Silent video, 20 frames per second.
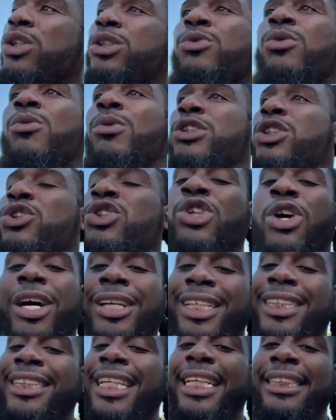chosen one once you
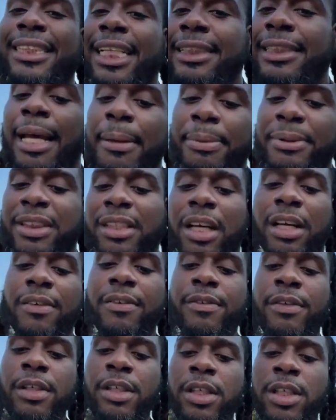start to taste that type of
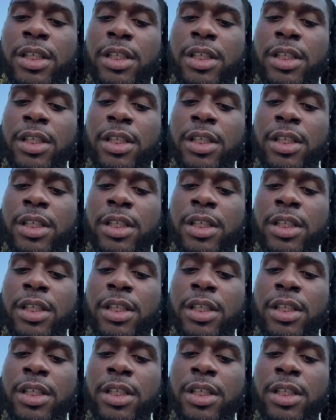stuff.